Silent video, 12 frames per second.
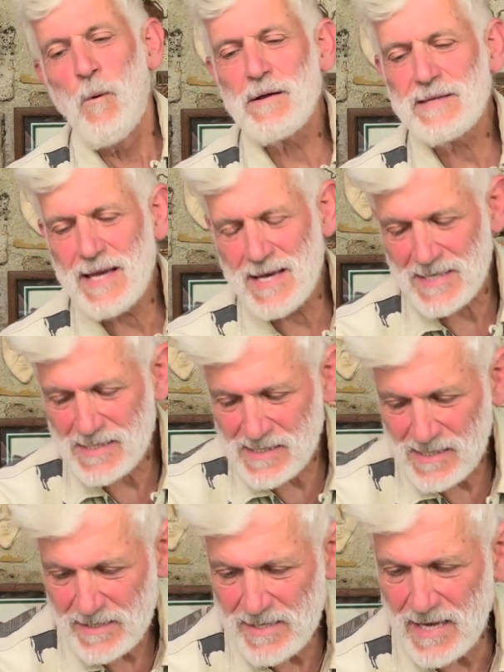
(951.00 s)
Well,
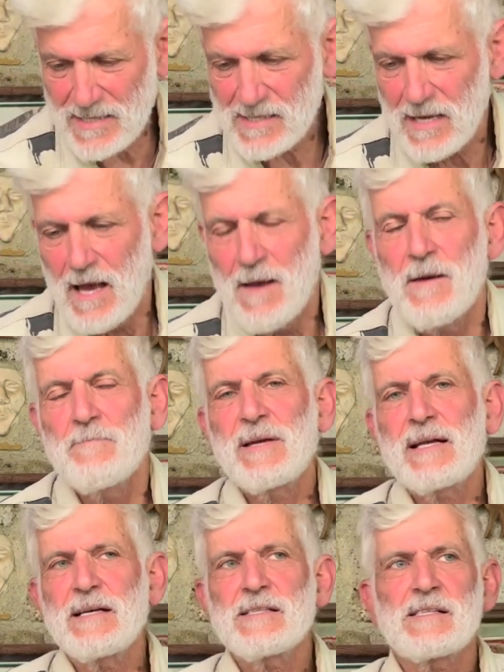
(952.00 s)
yes,
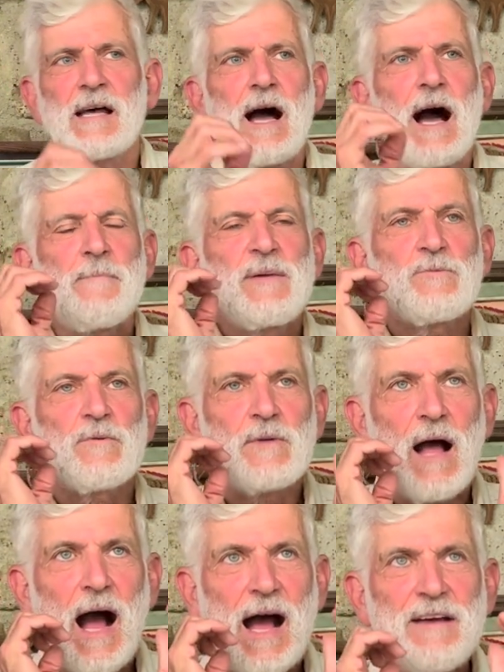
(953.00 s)
because I mean,
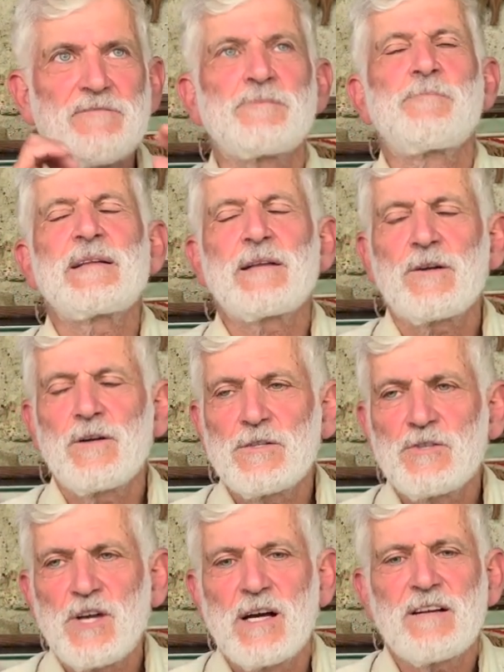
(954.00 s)
I have spent a good
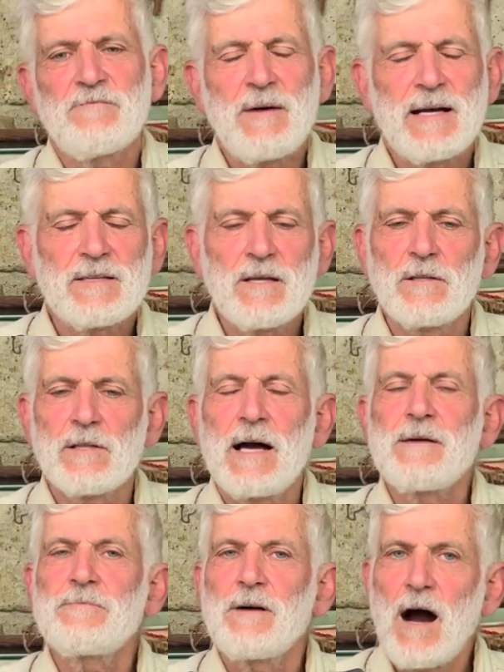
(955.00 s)
chunk of my adult
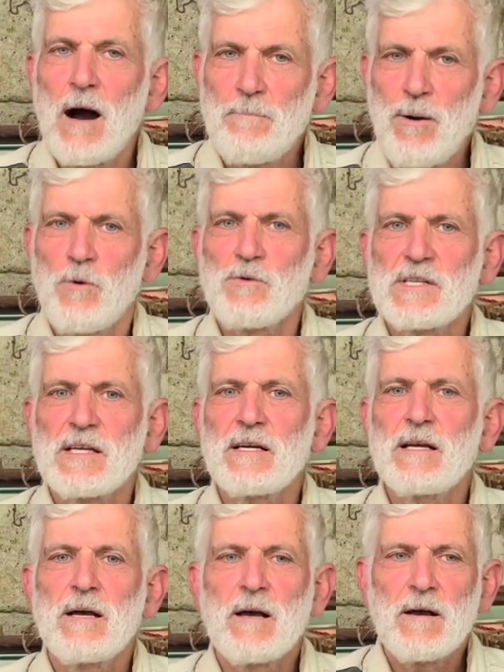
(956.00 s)
life
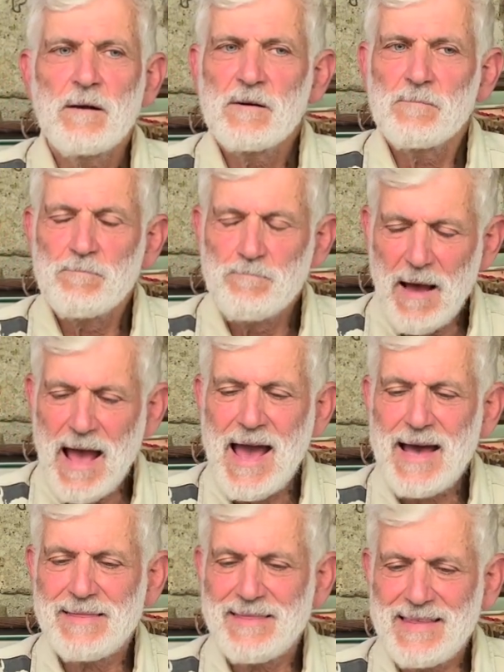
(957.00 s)
opposing
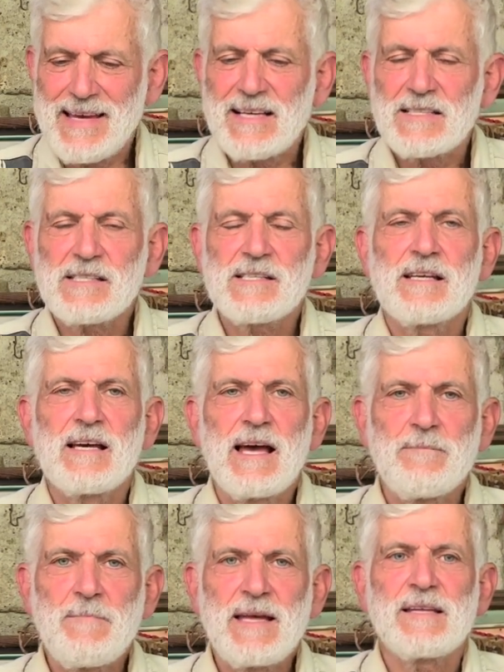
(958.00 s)
bad things,
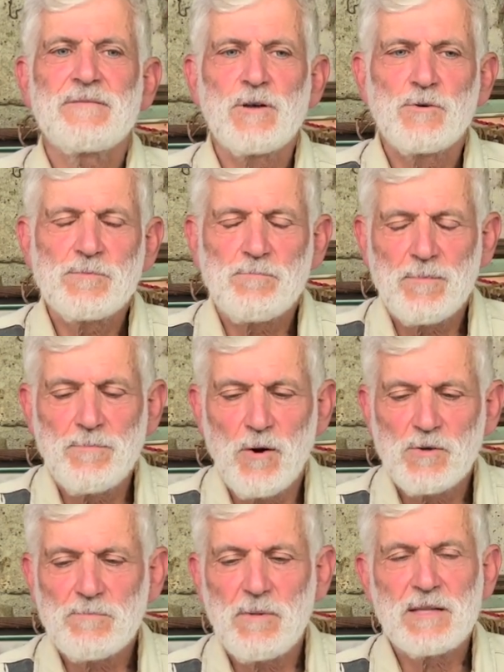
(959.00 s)
and many of those
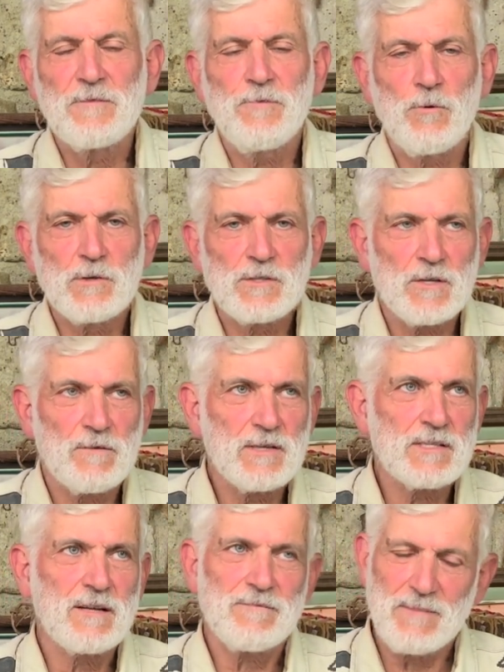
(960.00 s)
proposed by the Forest
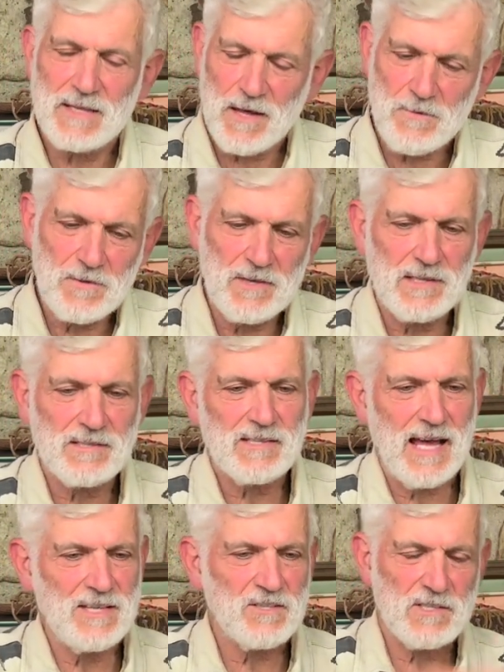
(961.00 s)
Service. There have been other things,
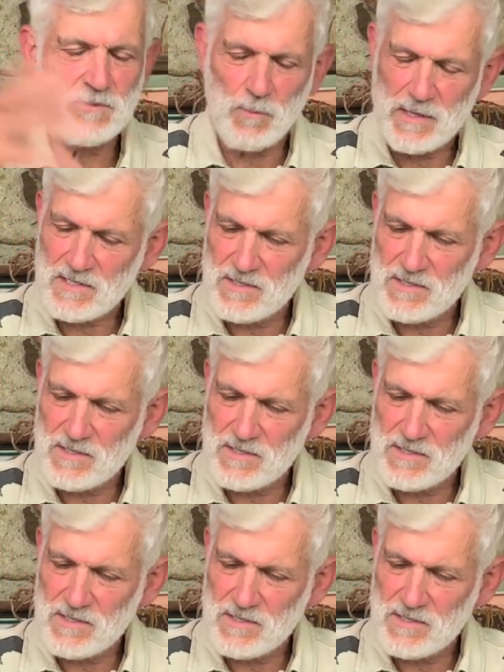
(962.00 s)
hazardous waste